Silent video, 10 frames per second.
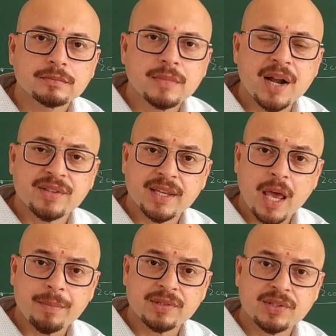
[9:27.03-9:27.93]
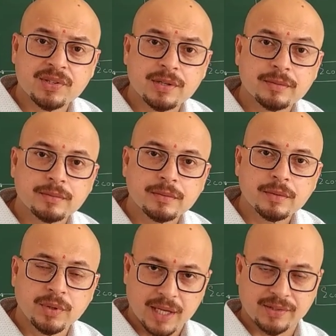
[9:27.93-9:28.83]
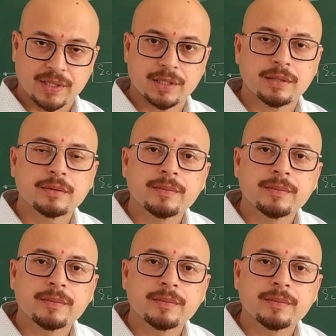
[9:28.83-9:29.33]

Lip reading: it is a chemist who does it.